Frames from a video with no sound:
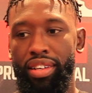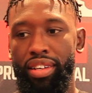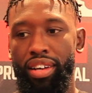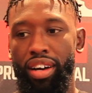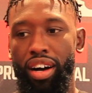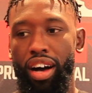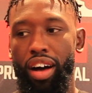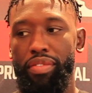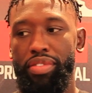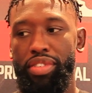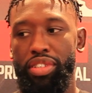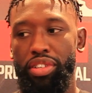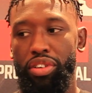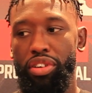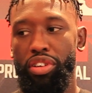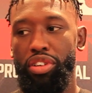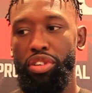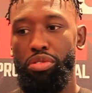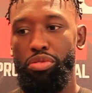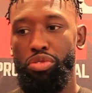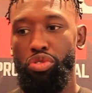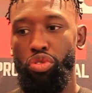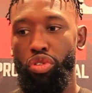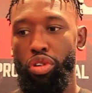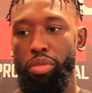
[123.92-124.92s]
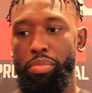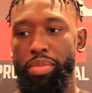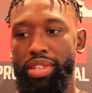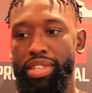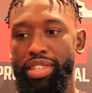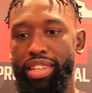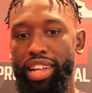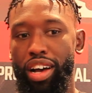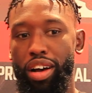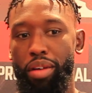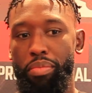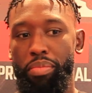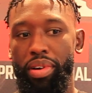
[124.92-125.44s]
obviously they're going to do tournament
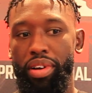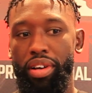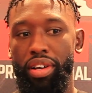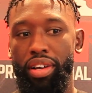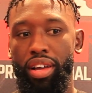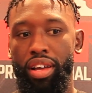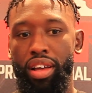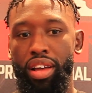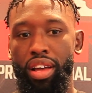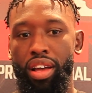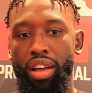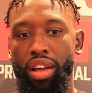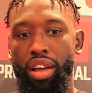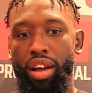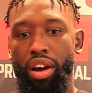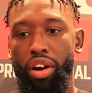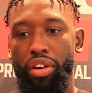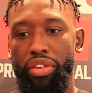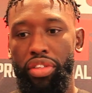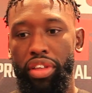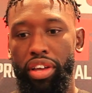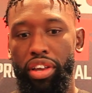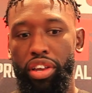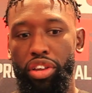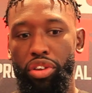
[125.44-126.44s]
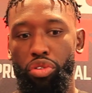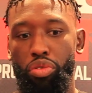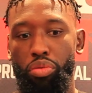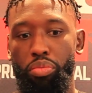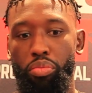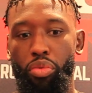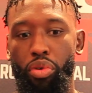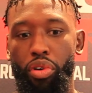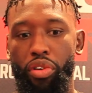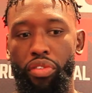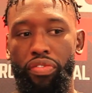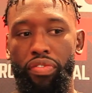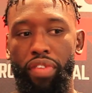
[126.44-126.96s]
style, but are they going to do
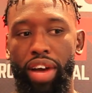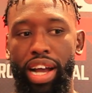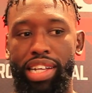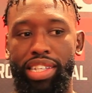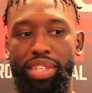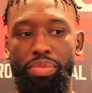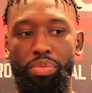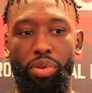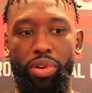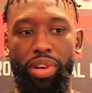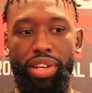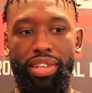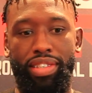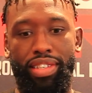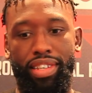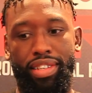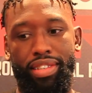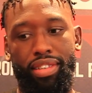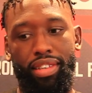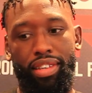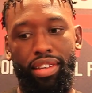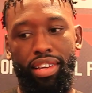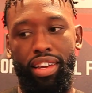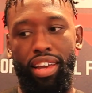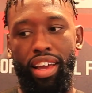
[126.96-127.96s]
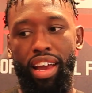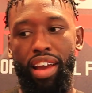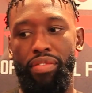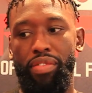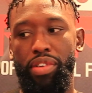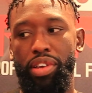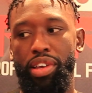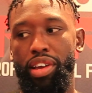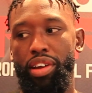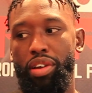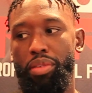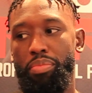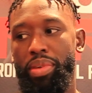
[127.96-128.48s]
more fights more consistently
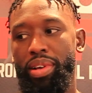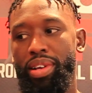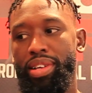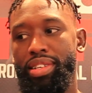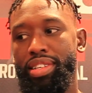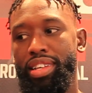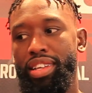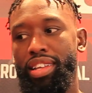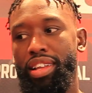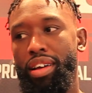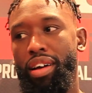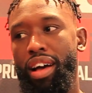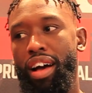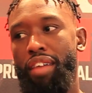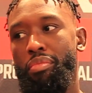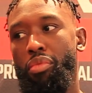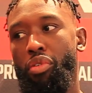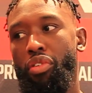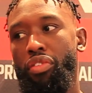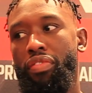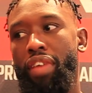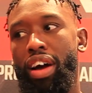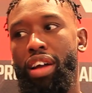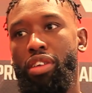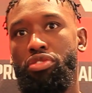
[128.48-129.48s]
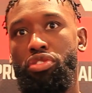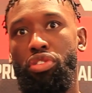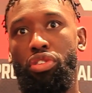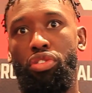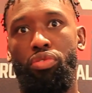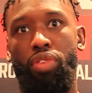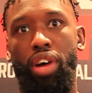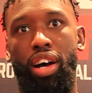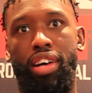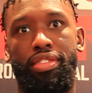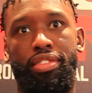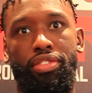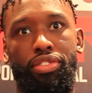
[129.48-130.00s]
every year because then they'll have more fighters on the
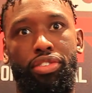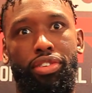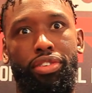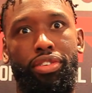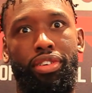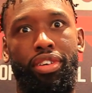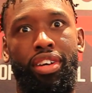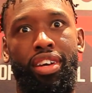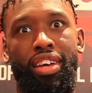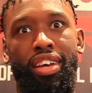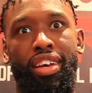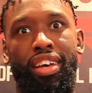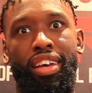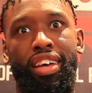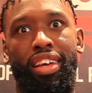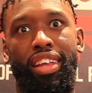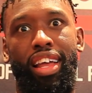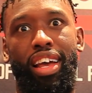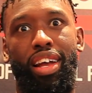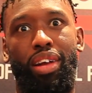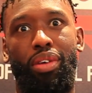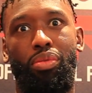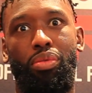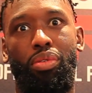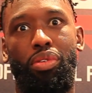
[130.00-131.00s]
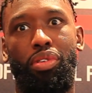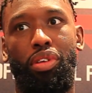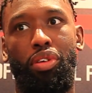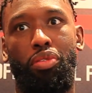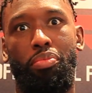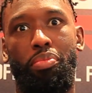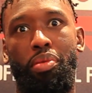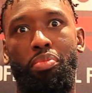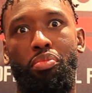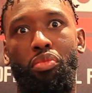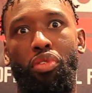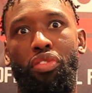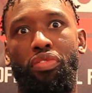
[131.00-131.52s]
roster? Like, will there
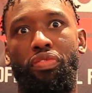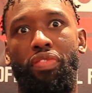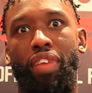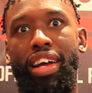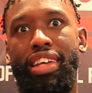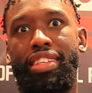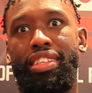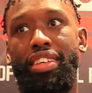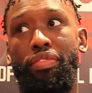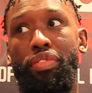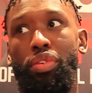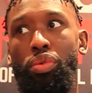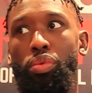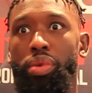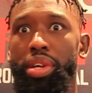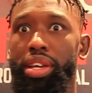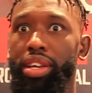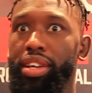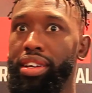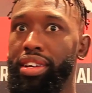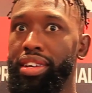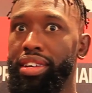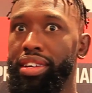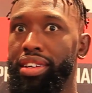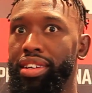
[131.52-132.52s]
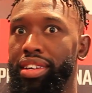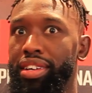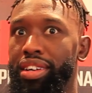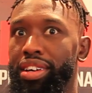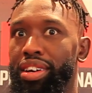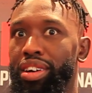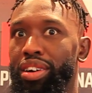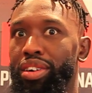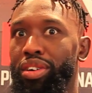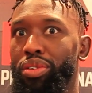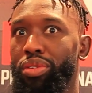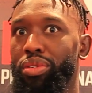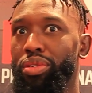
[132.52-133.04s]
be more fights every week?
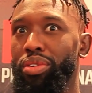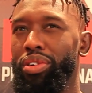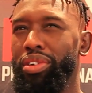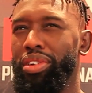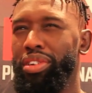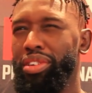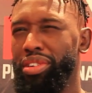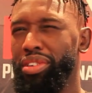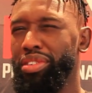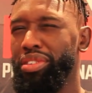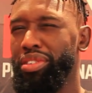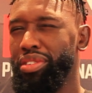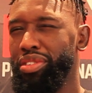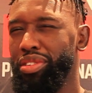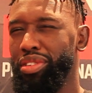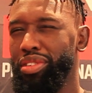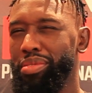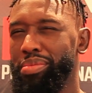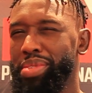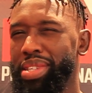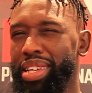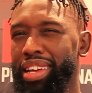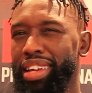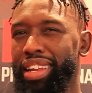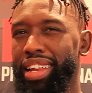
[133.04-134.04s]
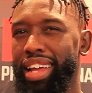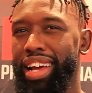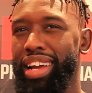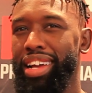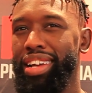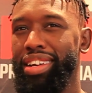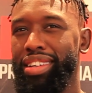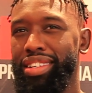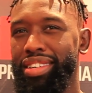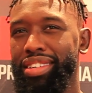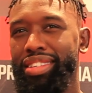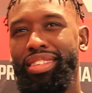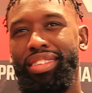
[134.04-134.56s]
Or, you know what I'm saying?
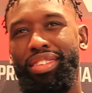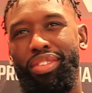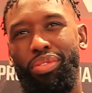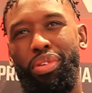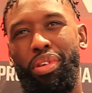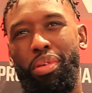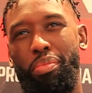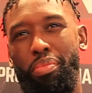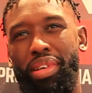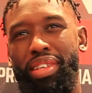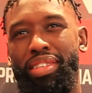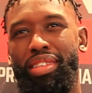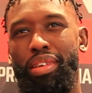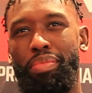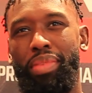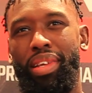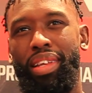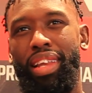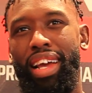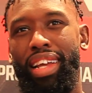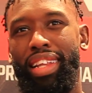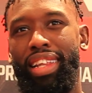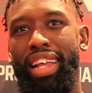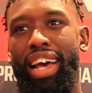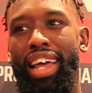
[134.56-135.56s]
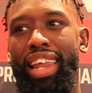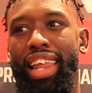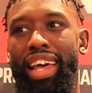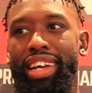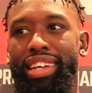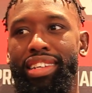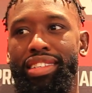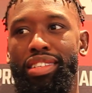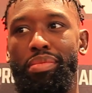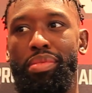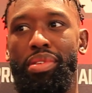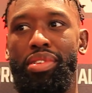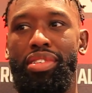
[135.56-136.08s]
Like, would it be something like that,
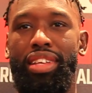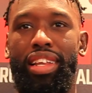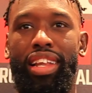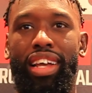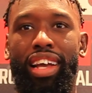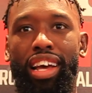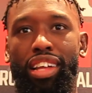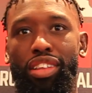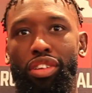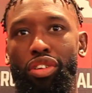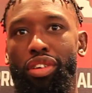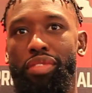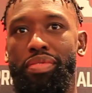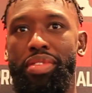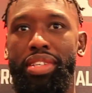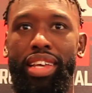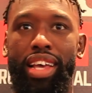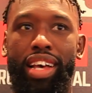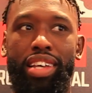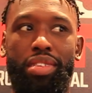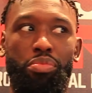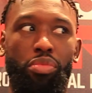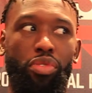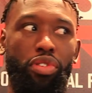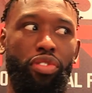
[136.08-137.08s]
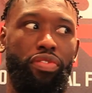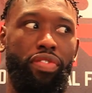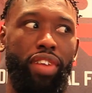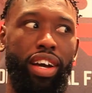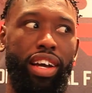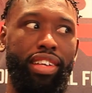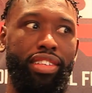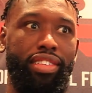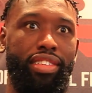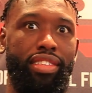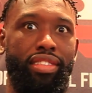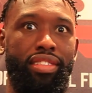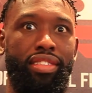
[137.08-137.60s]
like similar to like how the UFC has more
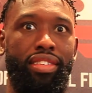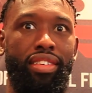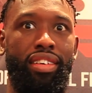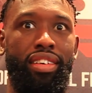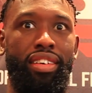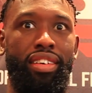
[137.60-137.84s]
fights,